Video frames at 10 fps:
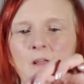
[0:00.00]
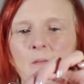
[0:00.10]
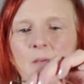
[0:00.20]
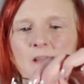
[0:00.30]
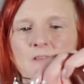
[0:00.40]

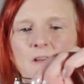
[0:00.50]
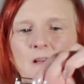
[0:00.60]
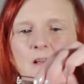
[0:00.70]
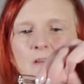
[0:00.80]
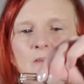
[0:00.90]

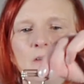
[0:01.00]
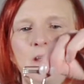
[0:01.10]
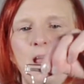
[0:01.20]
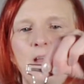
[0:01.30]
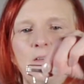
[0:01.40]
Basically you can
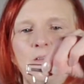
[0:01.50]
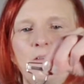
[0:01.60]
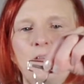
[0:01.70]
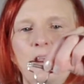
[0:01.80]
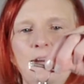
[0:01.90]
get
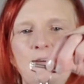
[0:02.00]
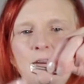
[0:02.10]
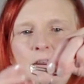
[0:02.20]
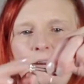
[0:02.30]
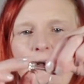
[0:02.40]
these
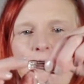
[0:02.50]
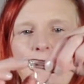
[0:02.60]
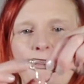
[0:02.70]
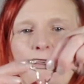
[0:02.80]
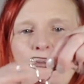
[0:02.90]

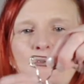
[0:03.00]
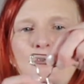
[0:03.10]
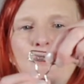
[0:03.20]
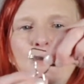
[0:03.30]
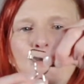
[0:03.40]
type with
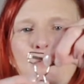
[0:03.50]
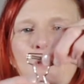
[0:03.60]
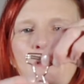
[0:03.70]
two